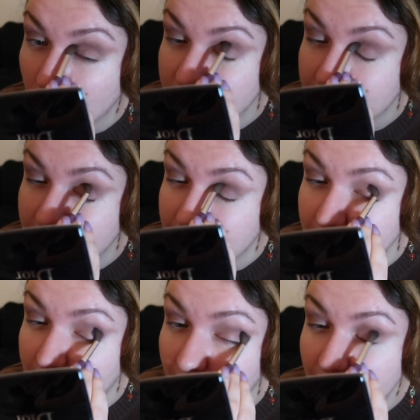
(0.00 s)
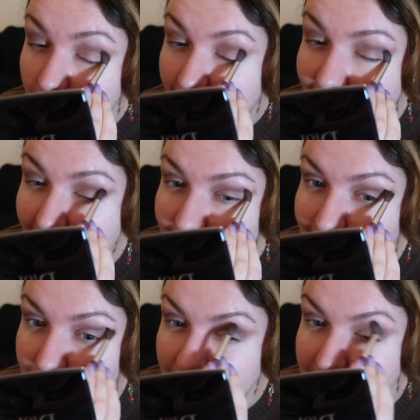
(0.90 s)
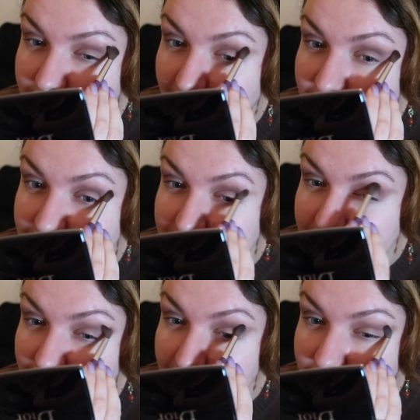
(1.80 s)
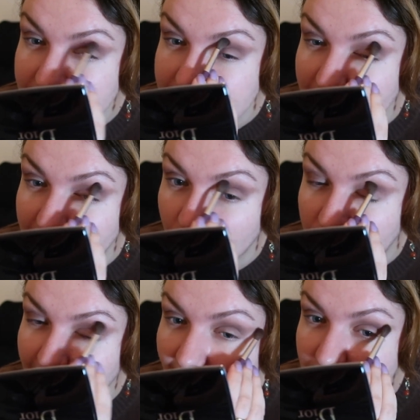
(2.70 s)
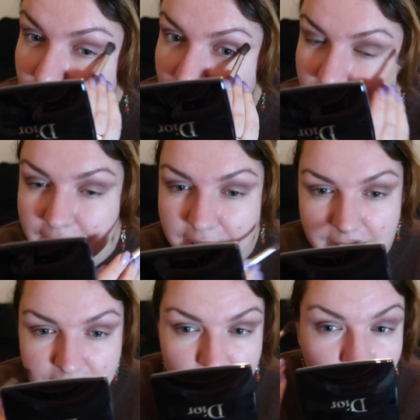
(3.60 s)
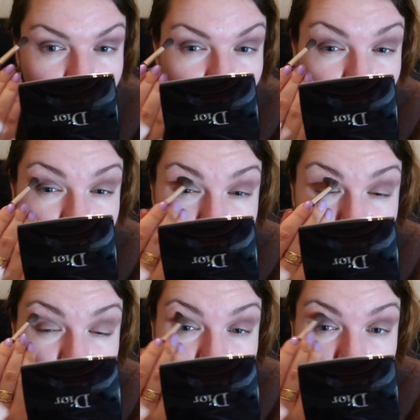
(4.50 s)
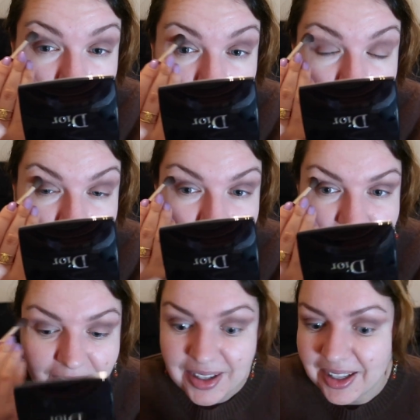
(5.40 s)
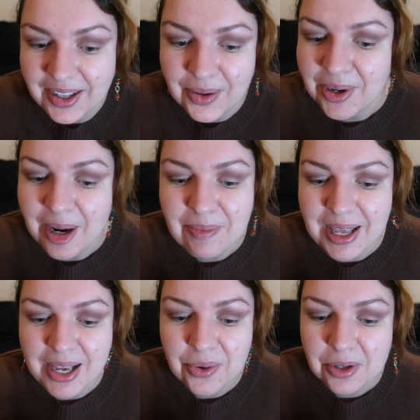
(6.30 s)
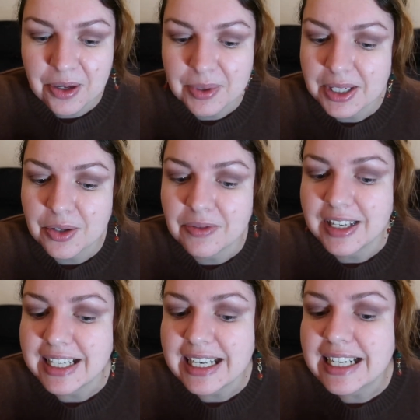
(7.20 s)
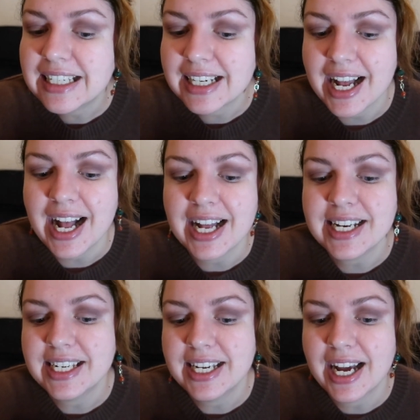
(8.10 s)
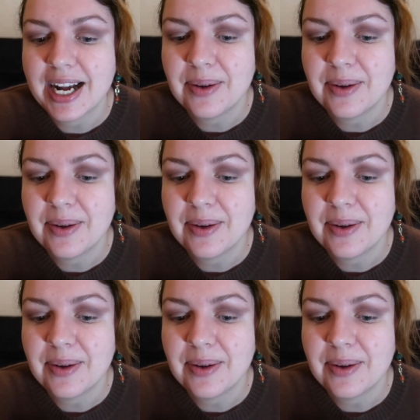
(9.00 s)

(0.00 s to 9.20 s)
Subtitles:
on the element and skills and location in this universe you wanna be or you want to visit, and